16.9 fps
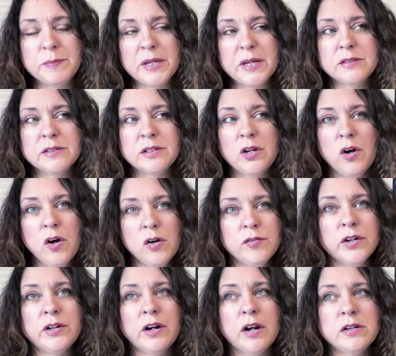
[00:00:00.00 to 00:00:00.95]
because an
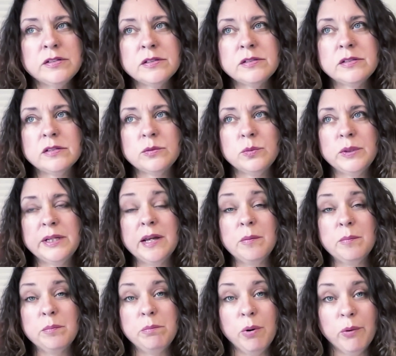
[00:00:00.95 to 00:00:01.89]
overt narcissist would
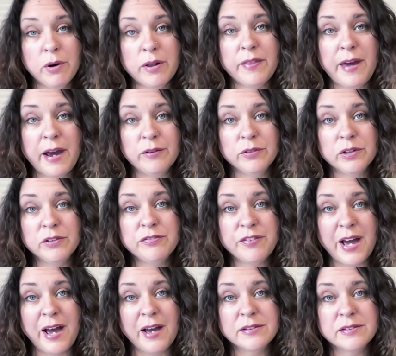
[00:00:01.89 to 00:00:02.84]
get bored of that real
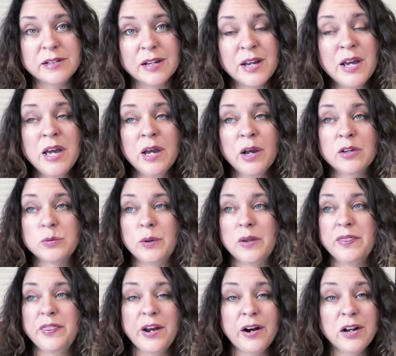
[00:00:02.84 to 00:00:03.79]
fast, because
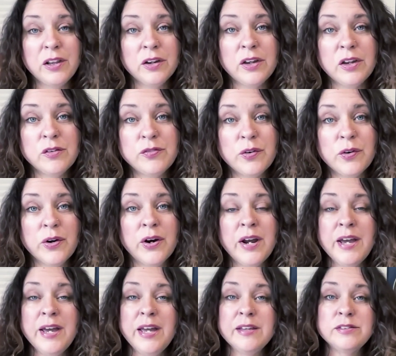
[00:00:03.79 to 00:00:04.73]
what they're looking for
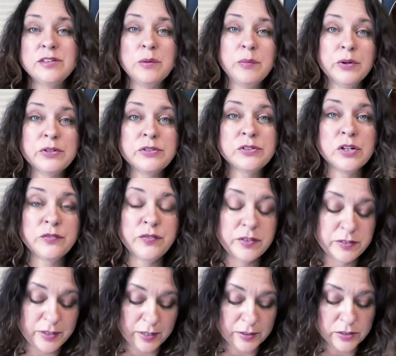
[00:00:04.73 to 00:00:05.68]
is the more
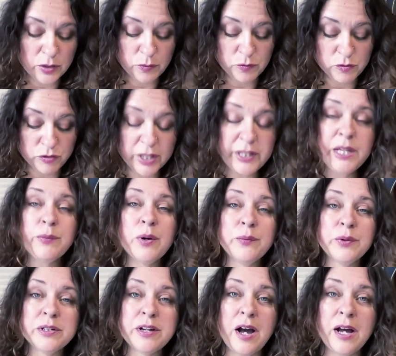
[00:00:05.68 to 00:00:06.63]
surface thing. So really what
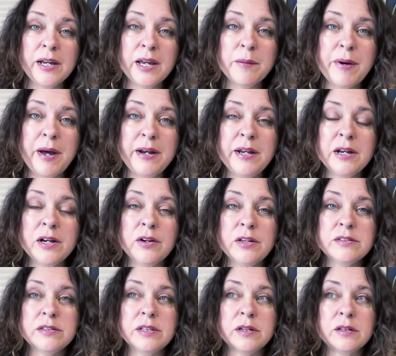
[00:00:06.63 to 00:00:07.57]
we're talking about here
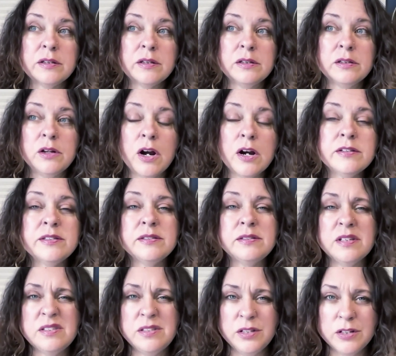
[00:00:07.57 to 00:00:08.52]
is the
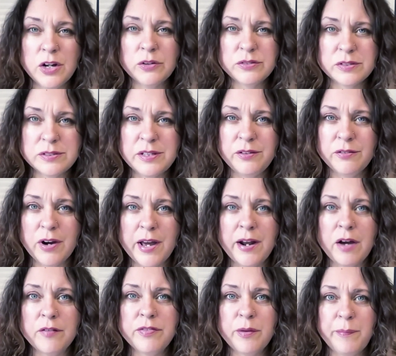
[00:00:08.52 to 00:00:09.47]
narcissist you don't see right
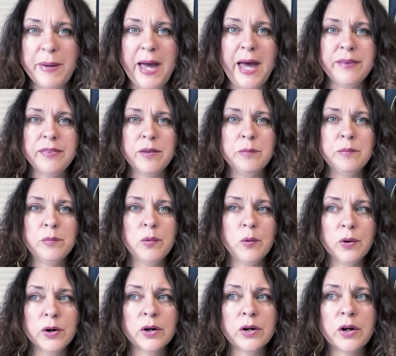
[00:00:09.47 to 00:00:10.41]
off the bat, the
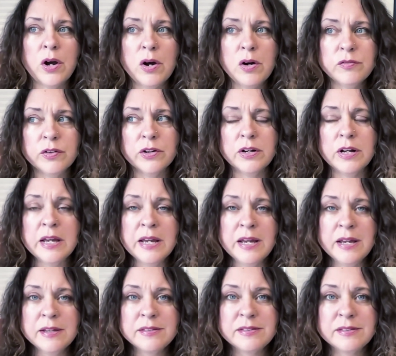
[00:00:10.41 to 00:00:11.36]
more covert,
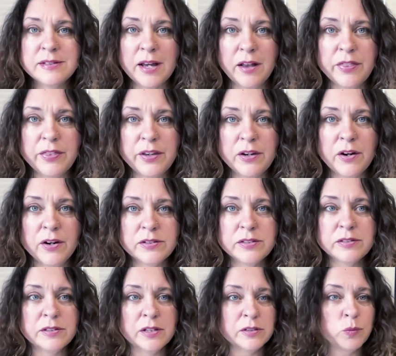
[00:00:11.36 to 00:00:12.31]
stealthy
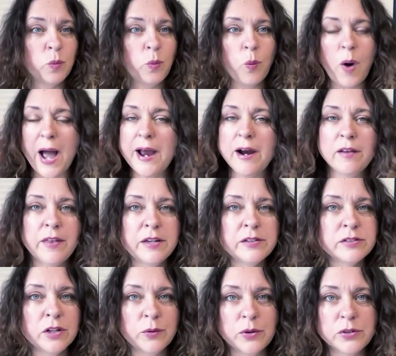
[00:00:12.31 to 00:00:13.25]
narcissist. Why are they
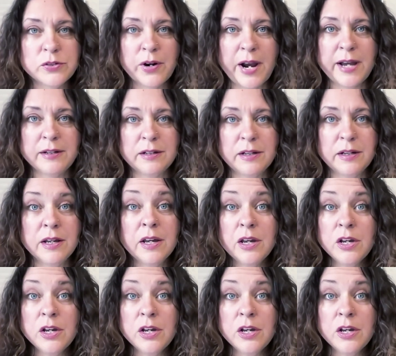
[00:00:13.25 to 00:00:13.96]
so attracted